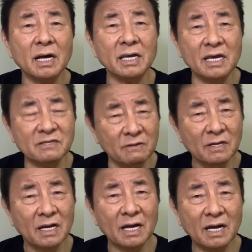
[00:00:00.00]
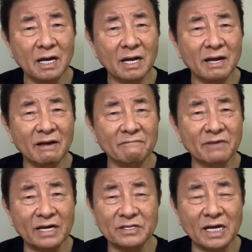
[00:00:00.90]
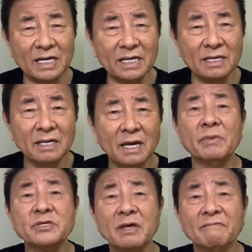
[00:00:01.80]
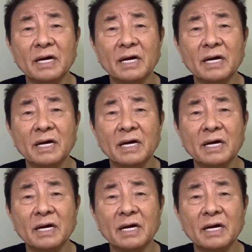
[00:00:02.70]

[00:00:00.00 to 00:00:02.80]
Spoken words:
Keith Vitali, Mr.